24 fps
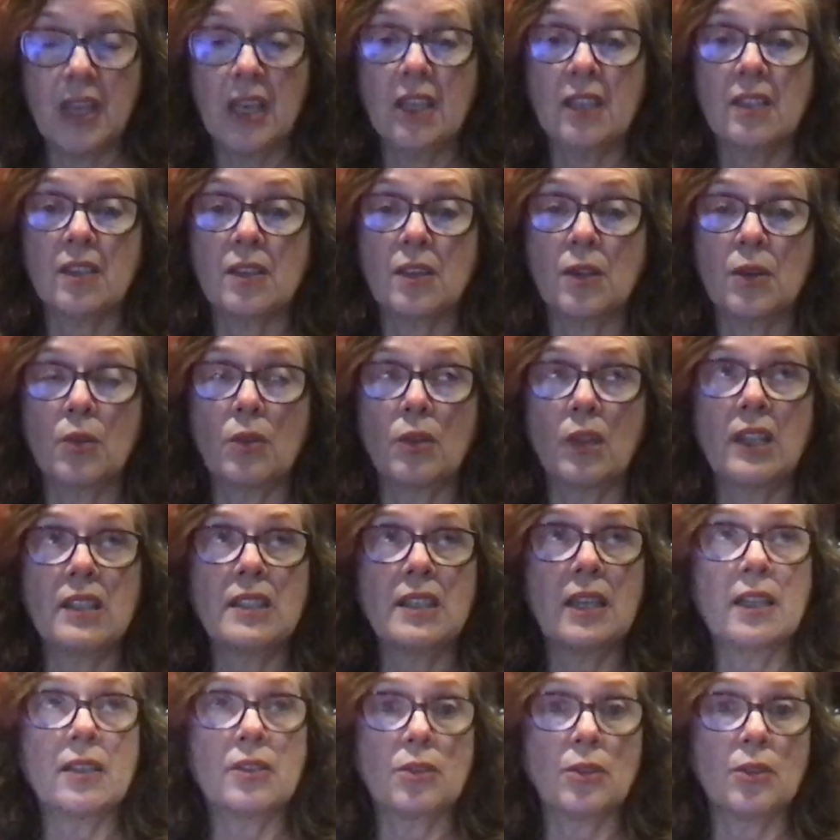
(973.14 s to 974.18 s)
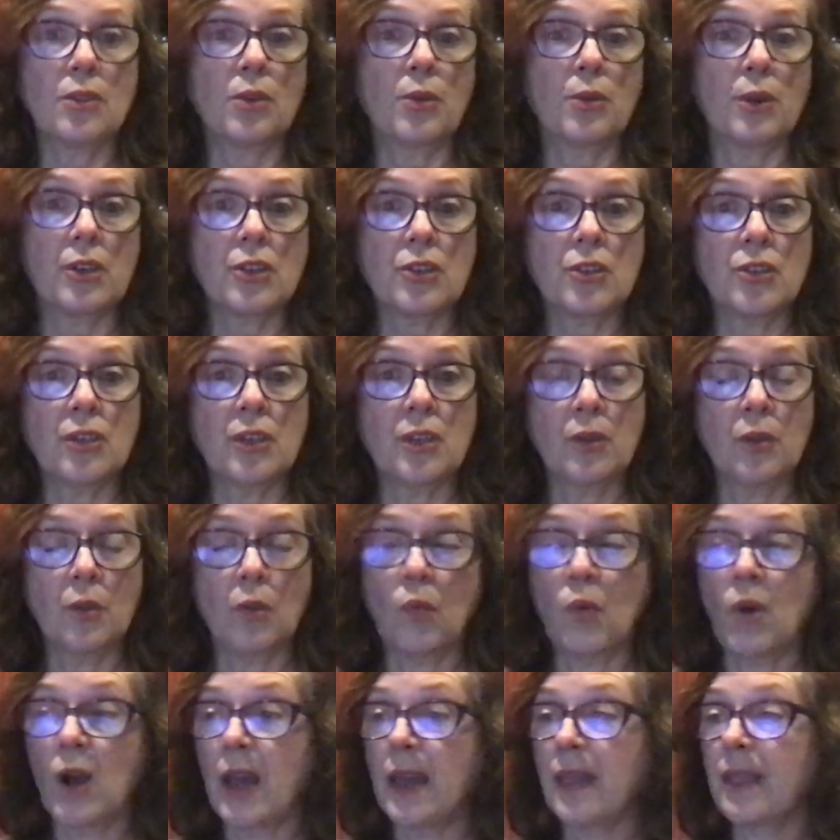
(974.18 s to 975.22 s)
So let's answer the question
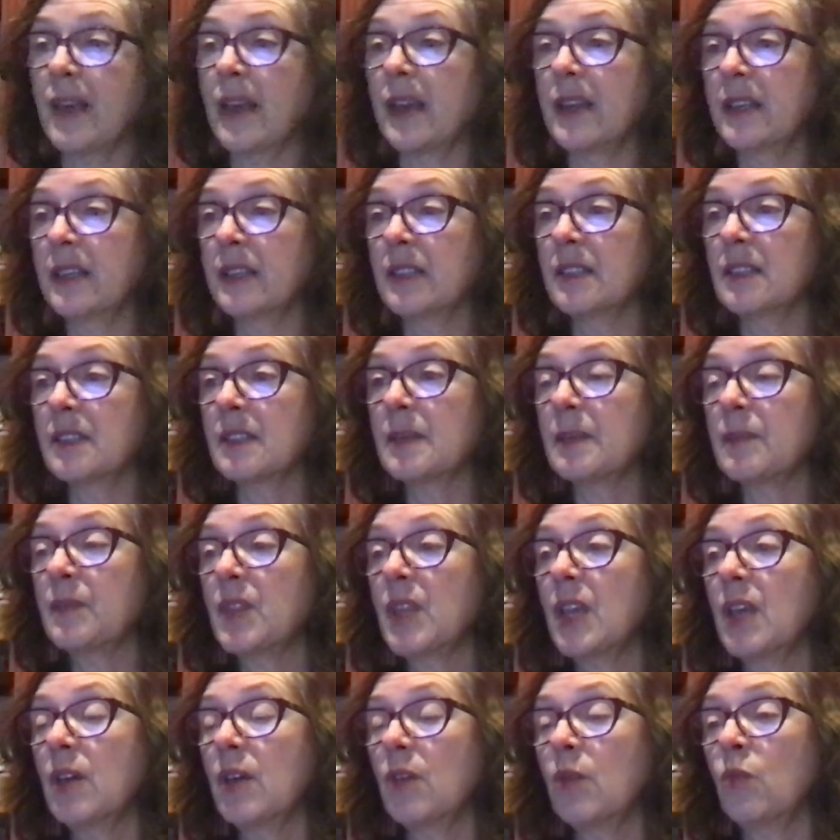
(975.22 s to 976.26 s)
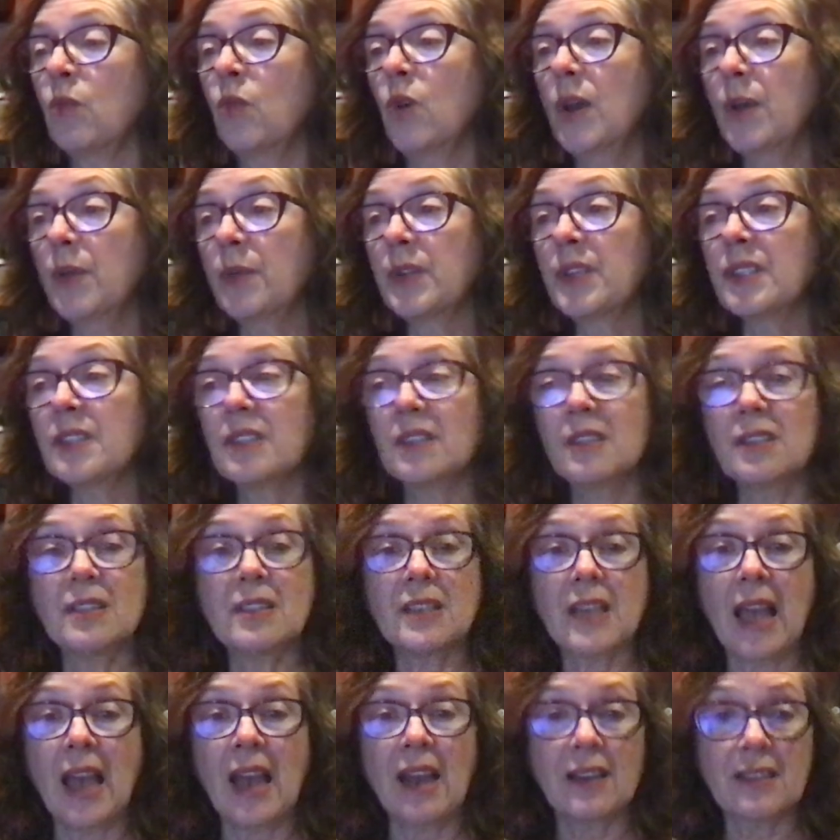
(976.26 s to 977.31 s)
why that is. One reason
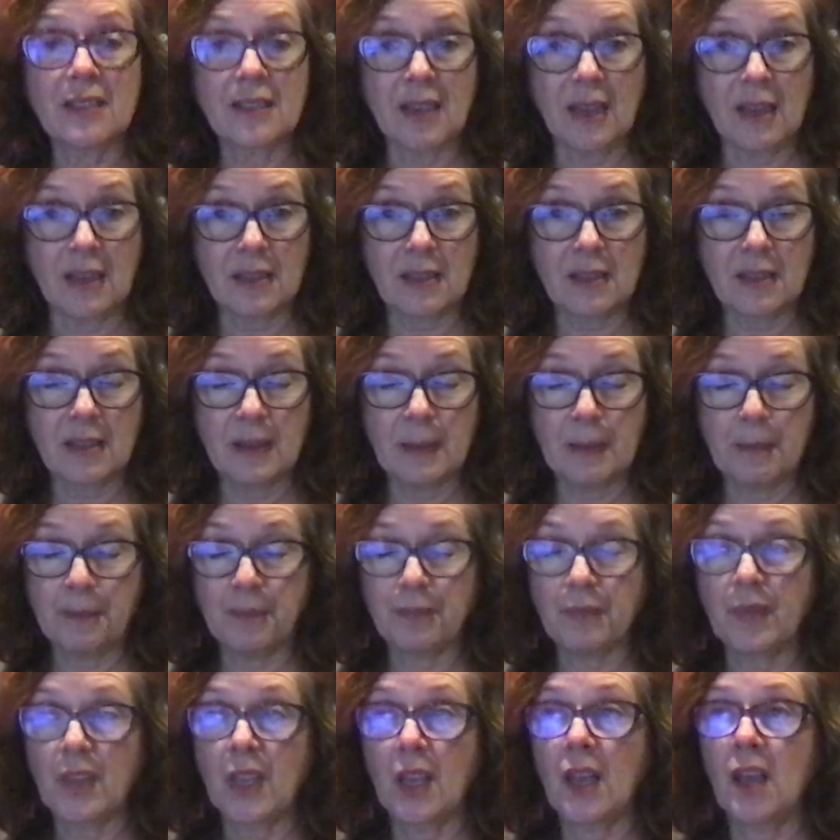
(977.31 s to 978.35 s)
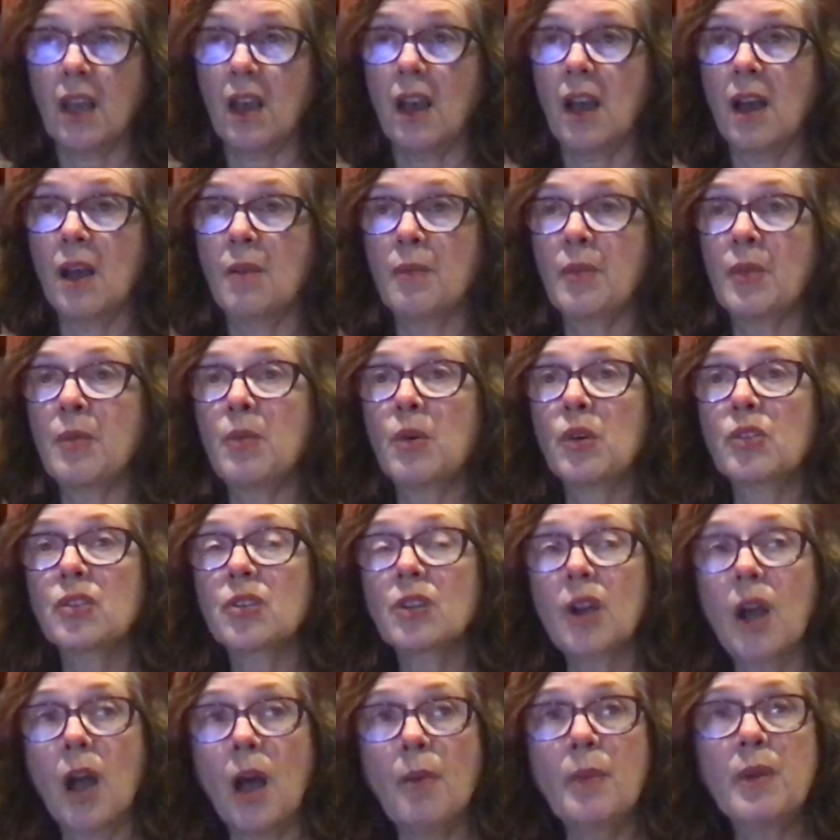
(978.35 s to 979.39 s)
is access. Um, the most
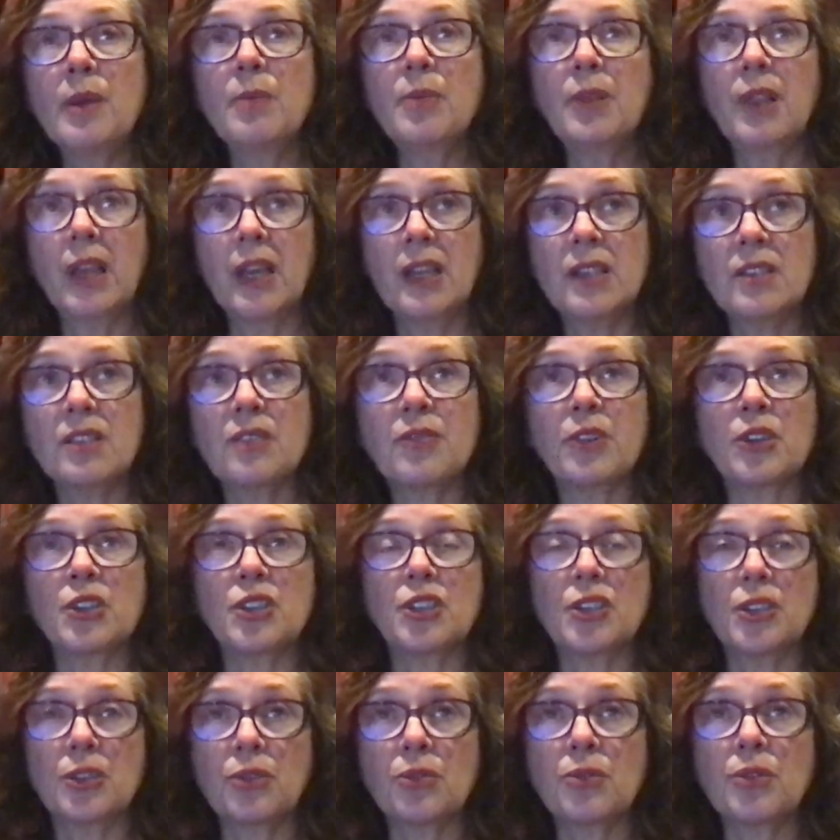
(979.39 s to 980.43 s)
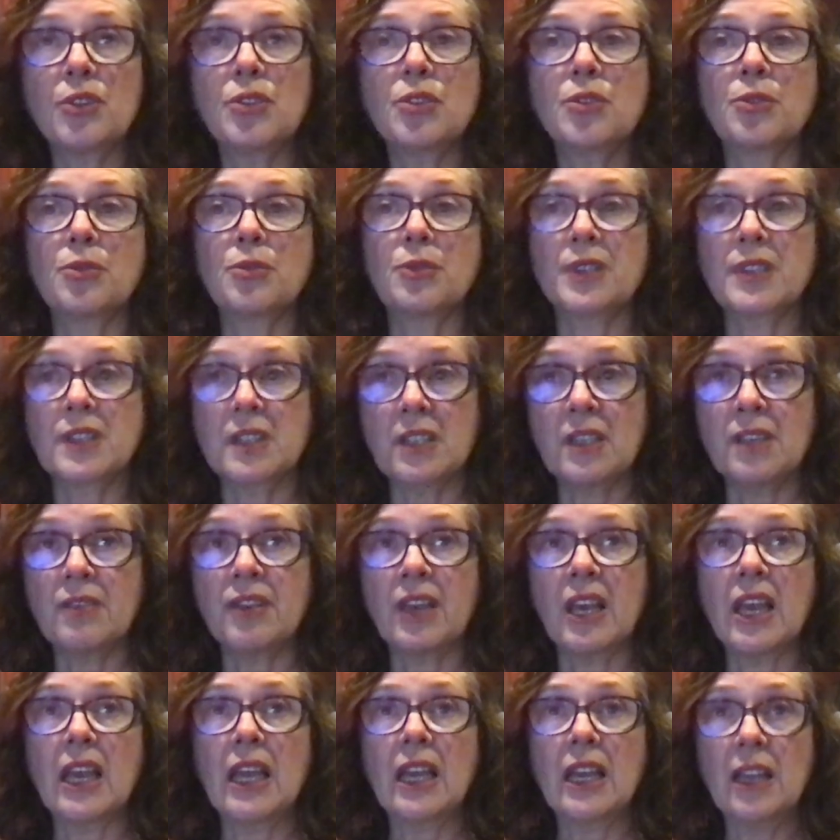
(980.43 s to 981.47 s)
common place for children to receive
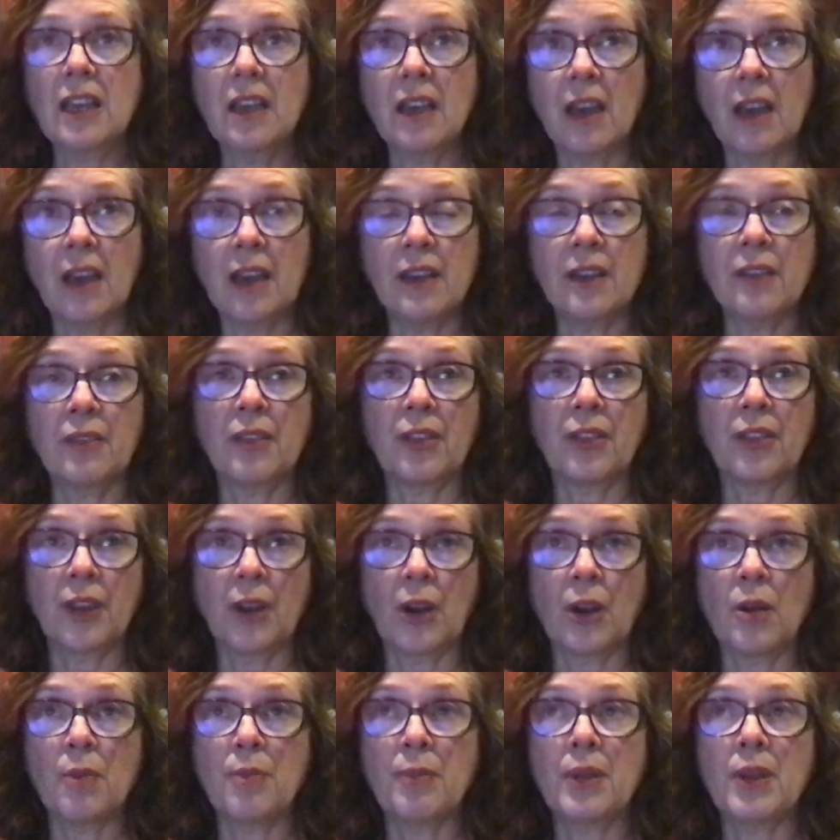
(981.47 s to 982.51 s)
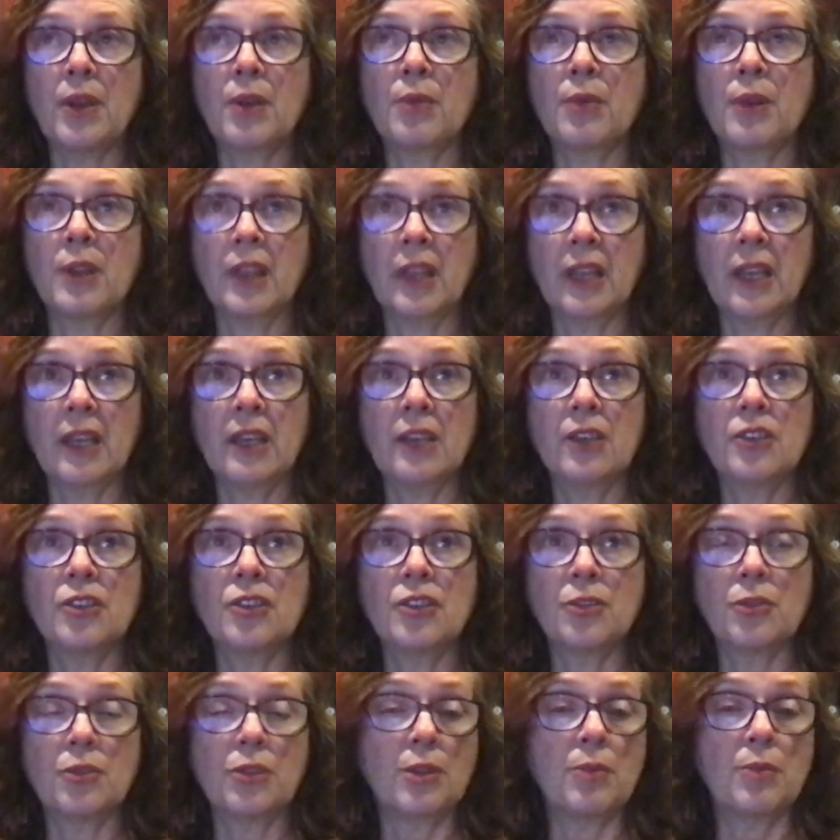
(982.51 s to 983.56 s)
any kind of therapy related
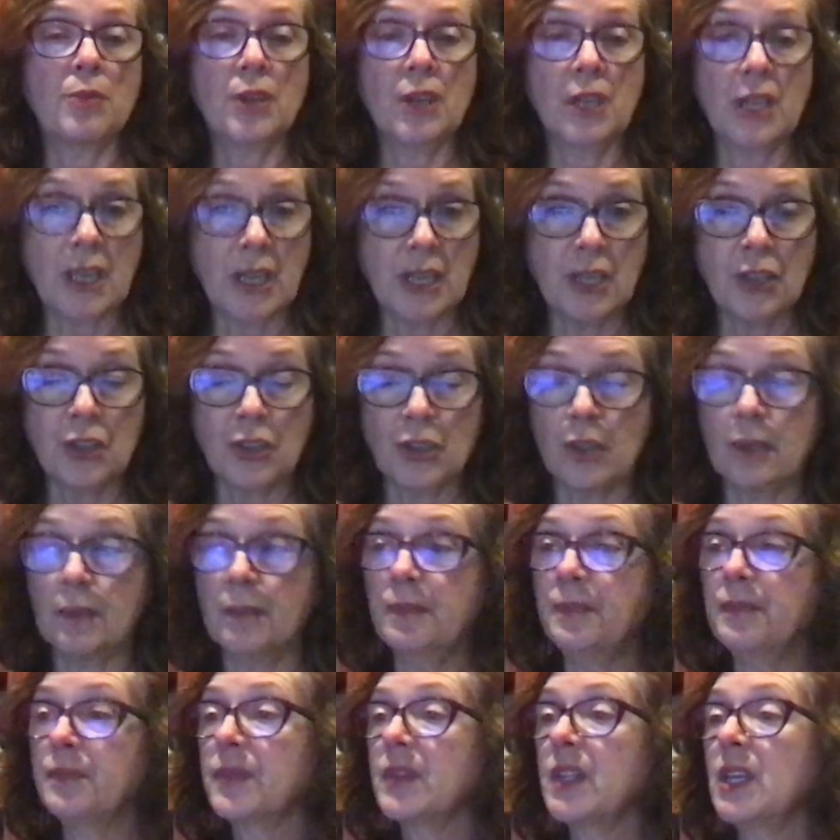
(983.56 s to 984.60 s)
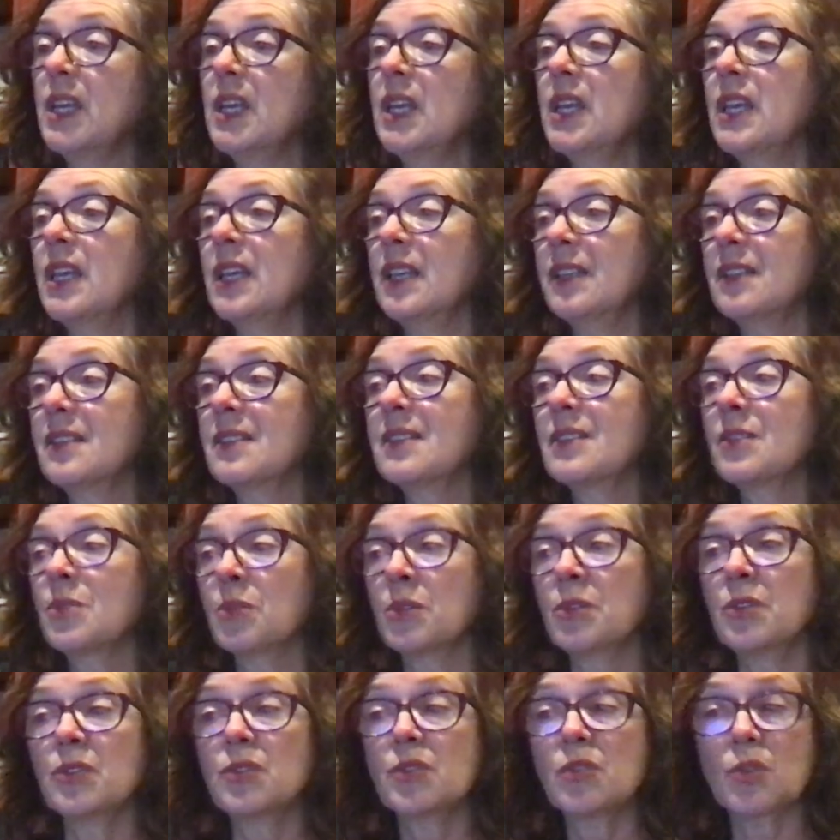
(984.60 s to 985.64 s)
to communication is
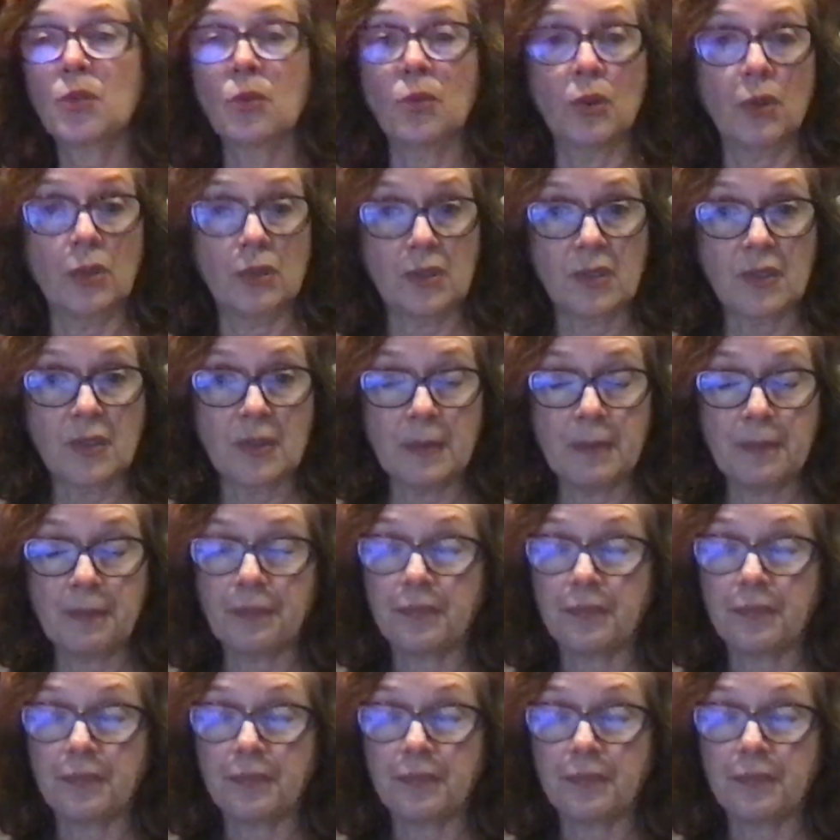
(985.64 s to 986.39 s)
through the schools.